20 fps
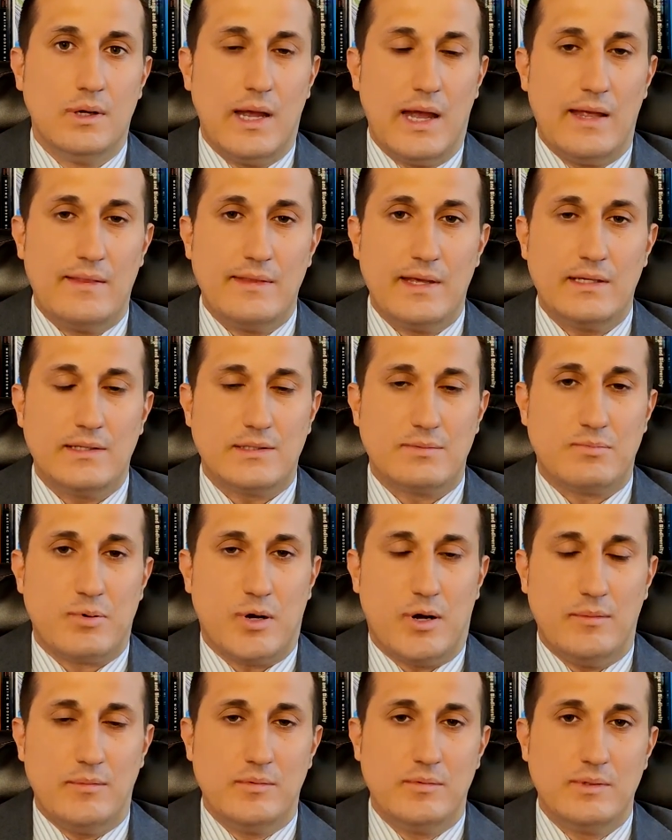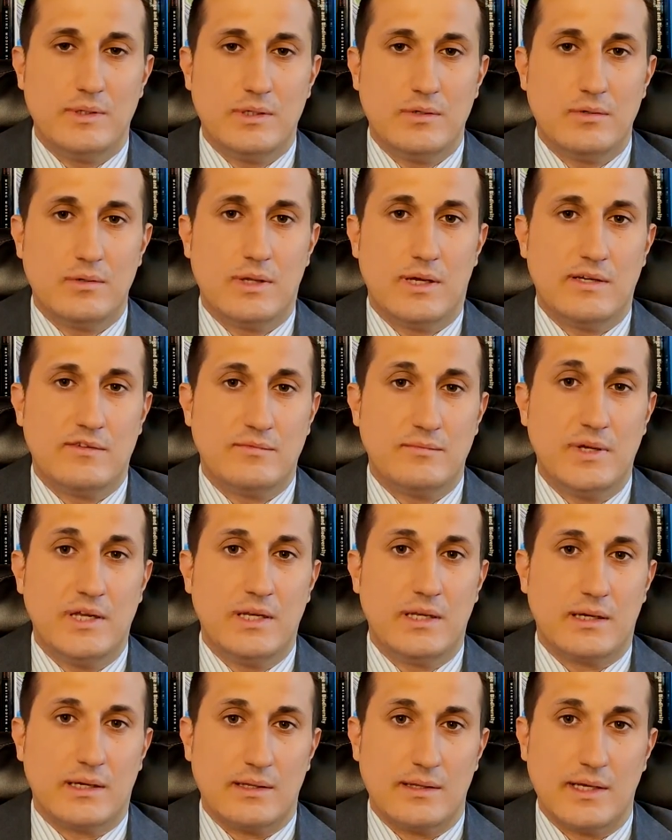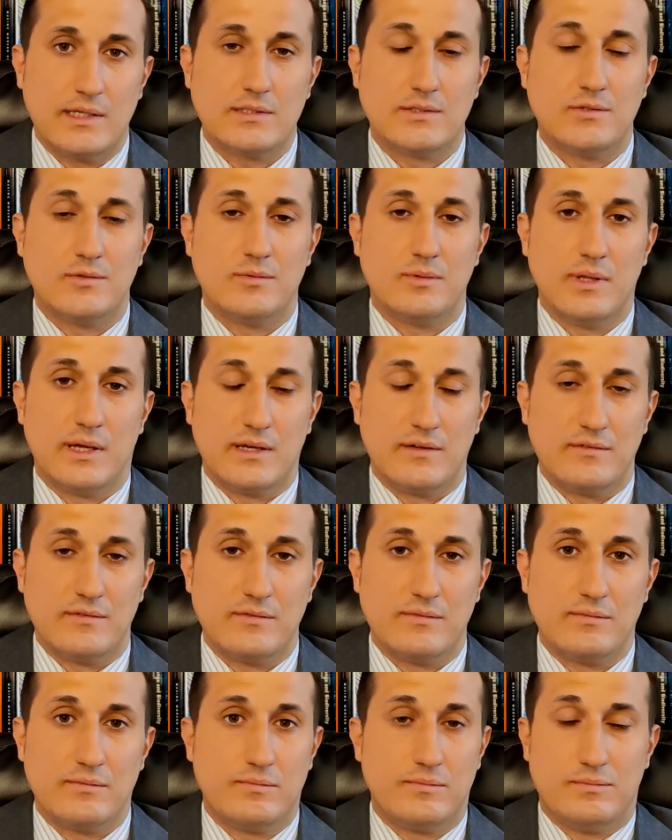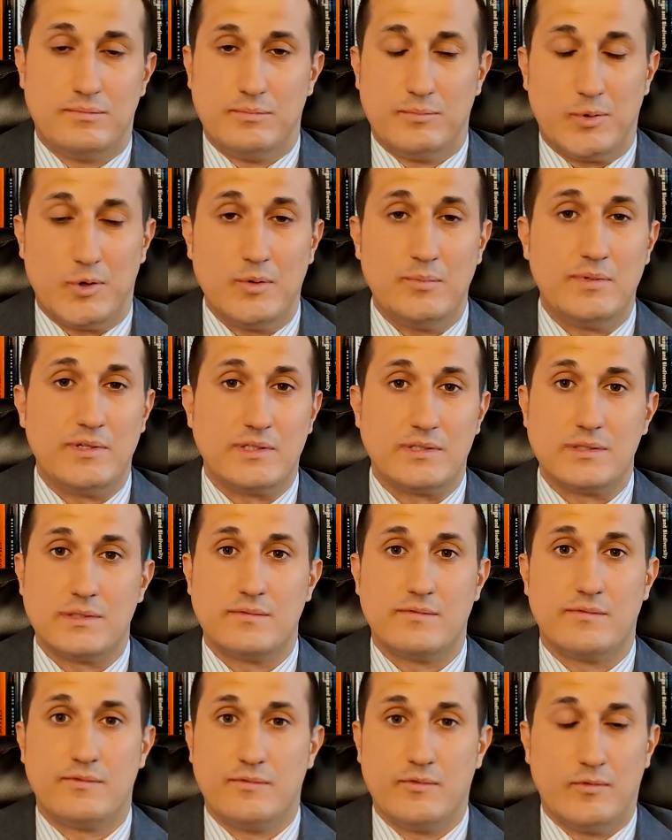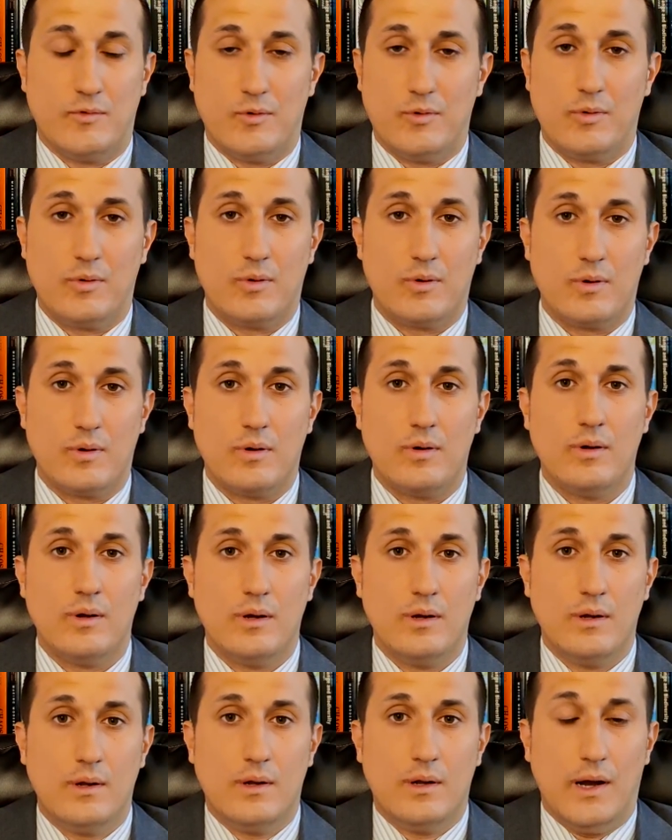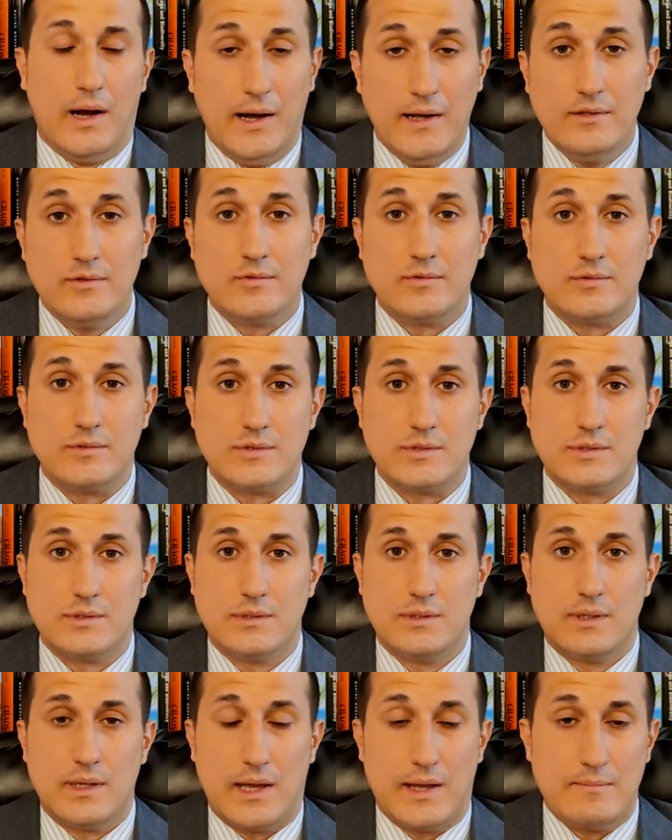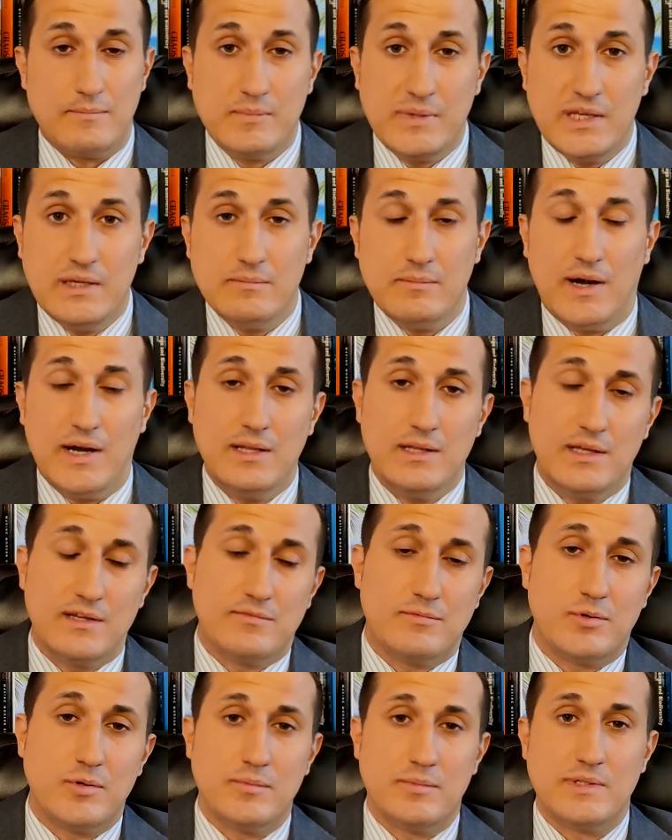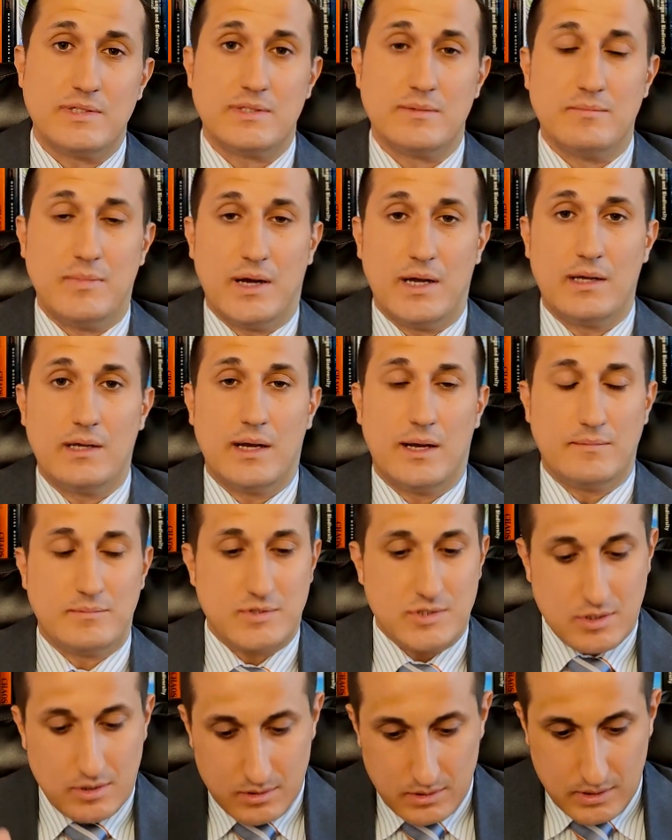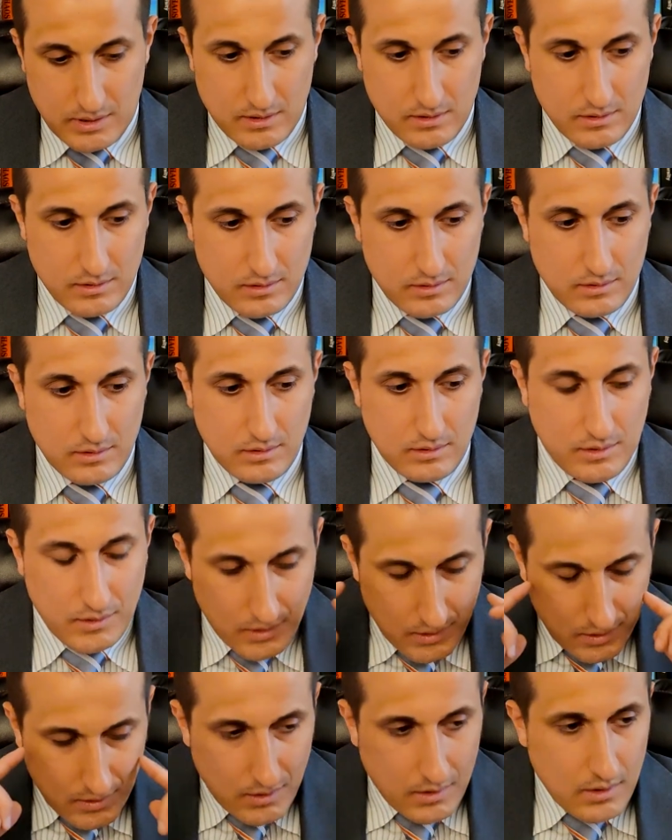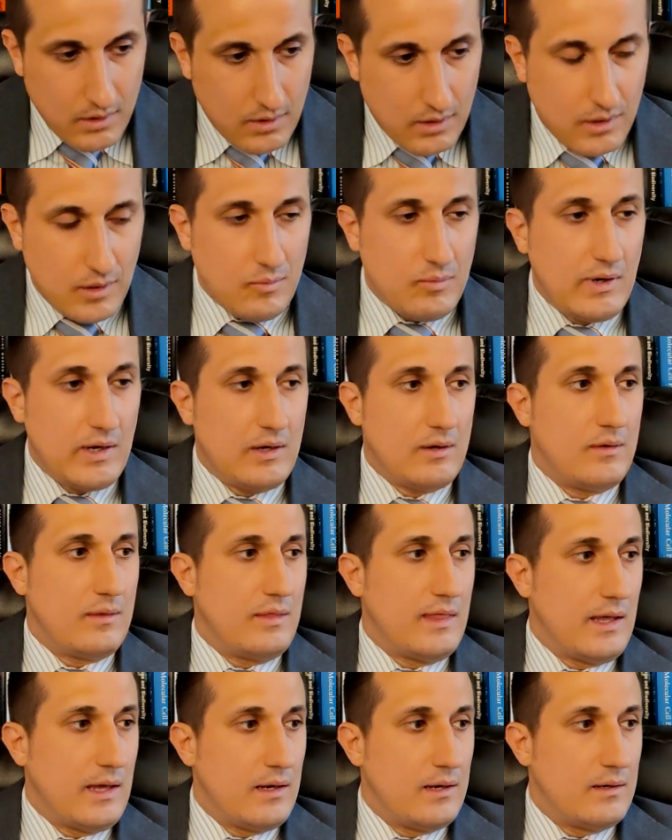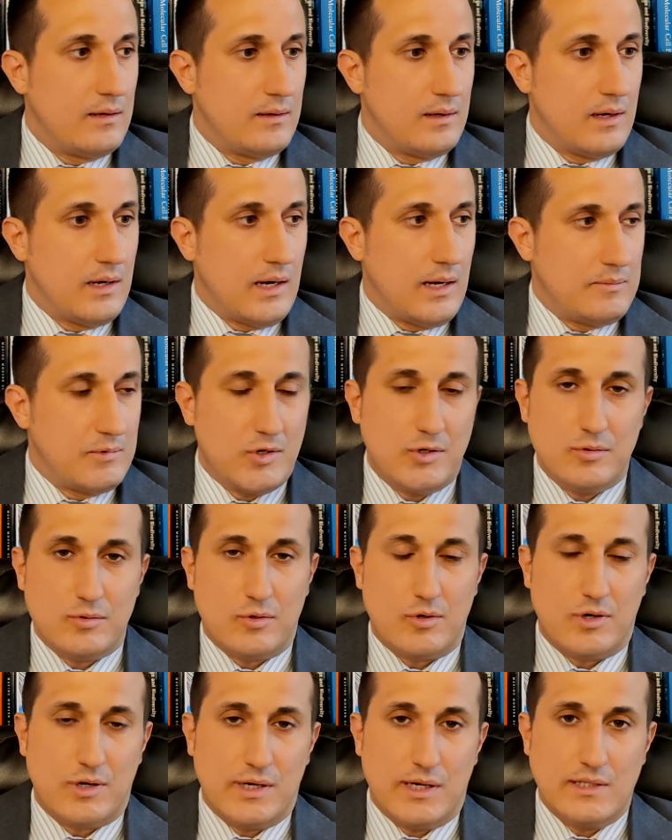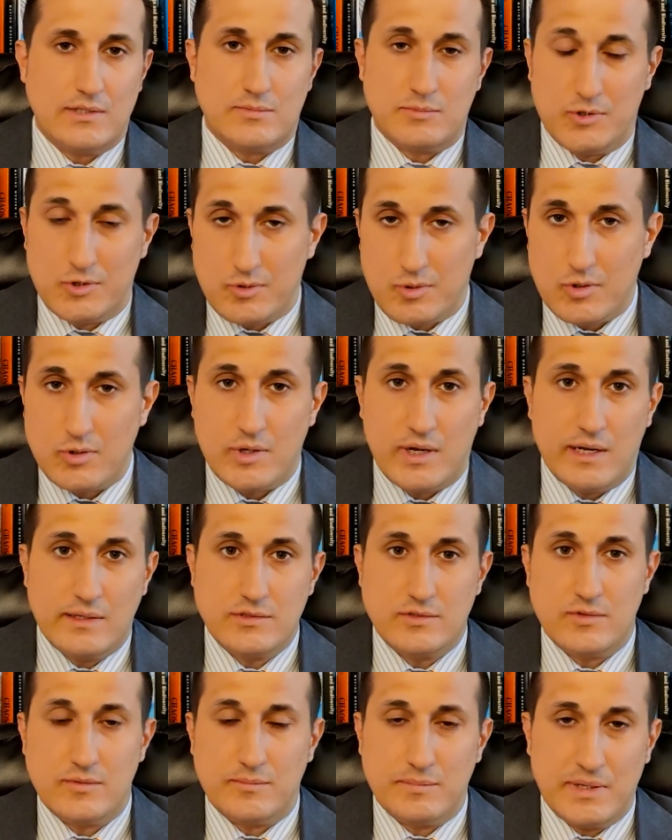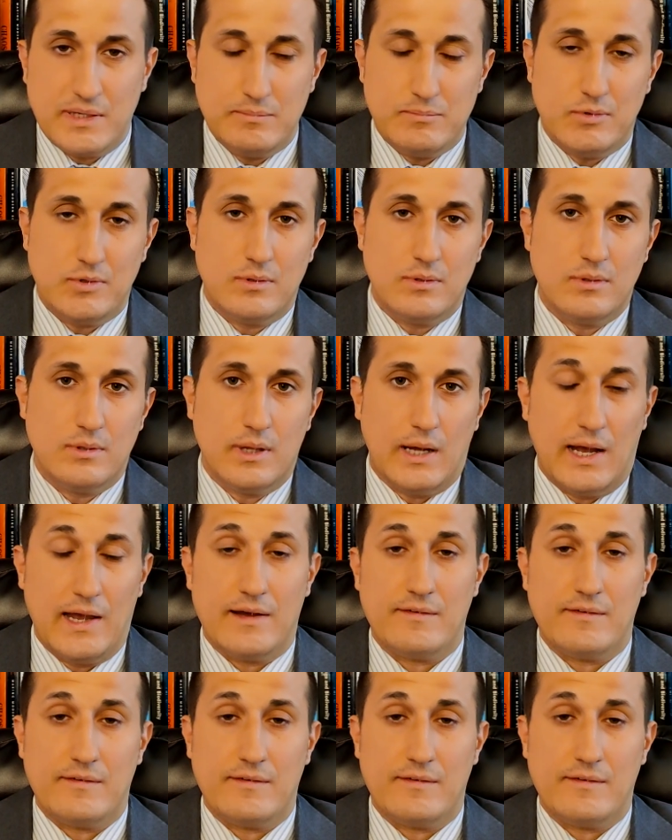And that's probably your life meaning, and that's your life purpose for others. And my life purpose, and I'm starting to get a little aware that I'm a good organizer. I'm a good organizer of people.